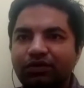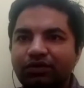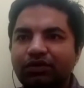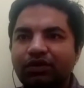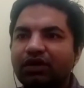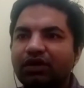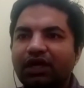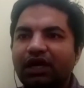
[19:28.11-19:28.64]

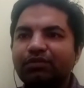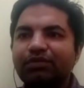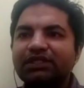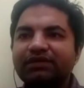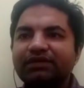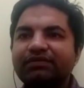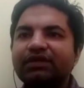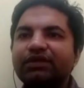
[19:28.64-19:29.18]
do or how
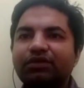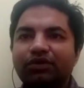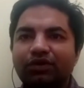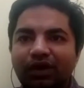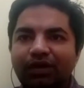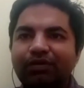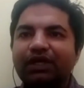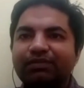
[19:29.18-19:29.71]
much ever you
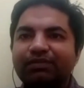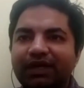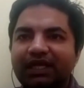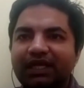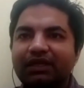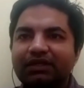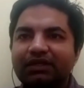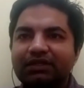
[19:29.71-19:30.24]
know about a
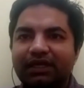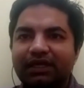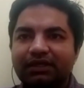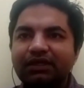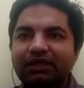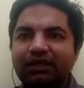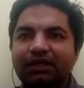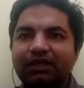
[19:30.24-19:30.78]
particular
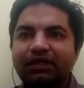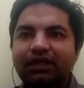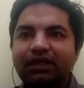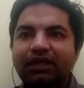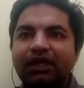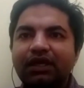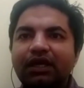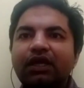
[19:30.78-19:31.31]
sector,
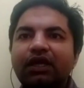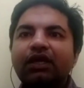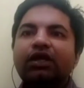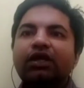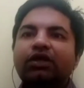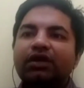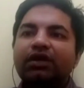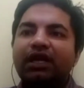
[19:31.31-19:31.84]

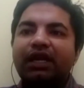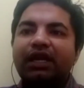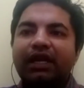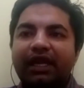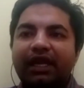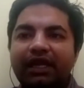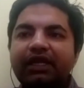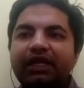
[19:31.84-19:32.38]
you are an
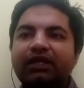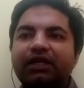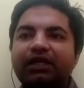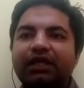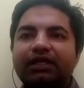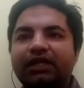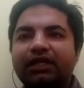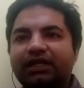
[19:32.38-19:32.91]
idiot
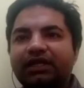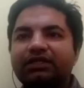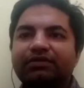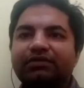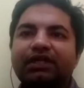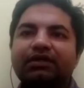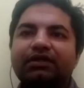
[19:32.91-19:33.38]
in the next one.